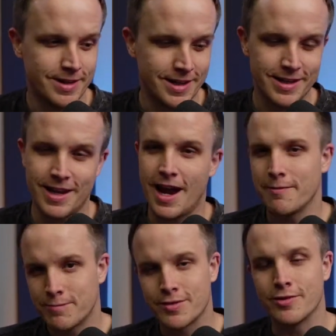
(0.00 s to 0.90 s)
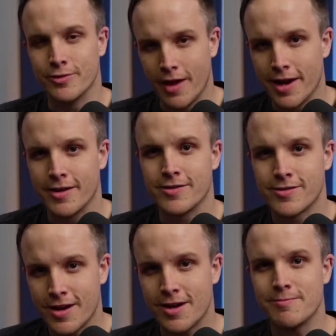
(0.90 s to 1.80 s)
And I've still edited
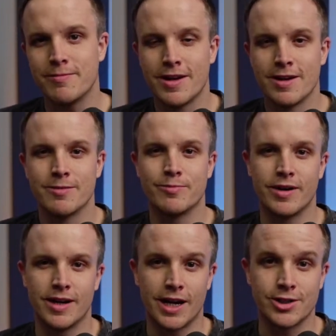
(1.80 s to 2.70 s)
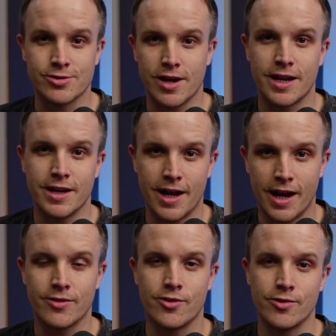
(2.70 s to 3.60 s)
some, but I try
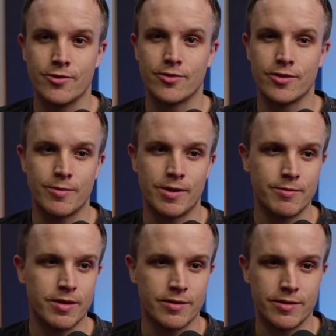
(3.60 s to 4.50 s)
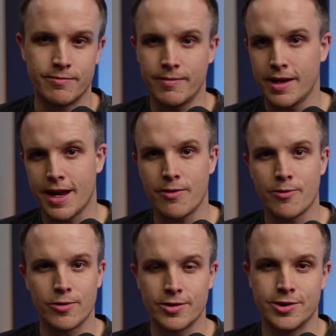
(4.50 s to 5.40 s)
not to. So you might be going, man, how in the
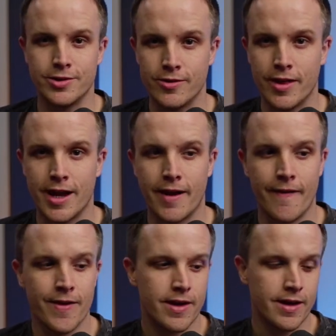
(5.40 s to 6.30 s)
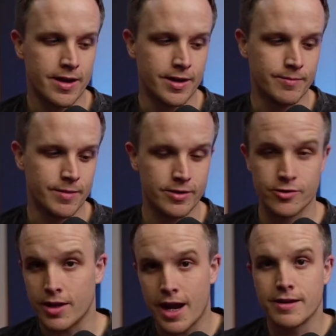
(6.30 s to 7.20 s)
world did you do that? And
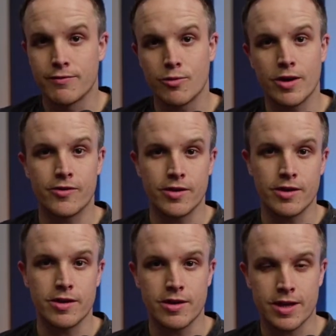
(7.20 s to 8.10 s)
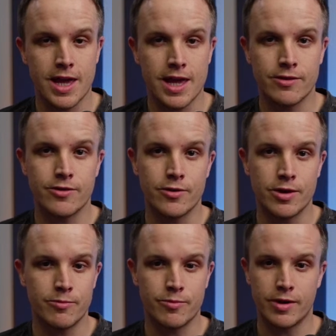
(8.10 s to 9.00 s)
there's a lot of different ways that you can do
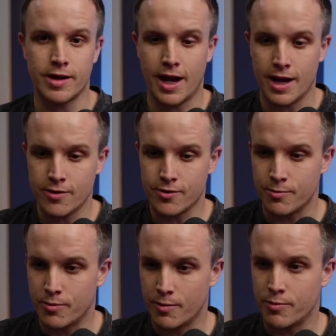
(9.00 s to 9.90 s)
it, but I use I'm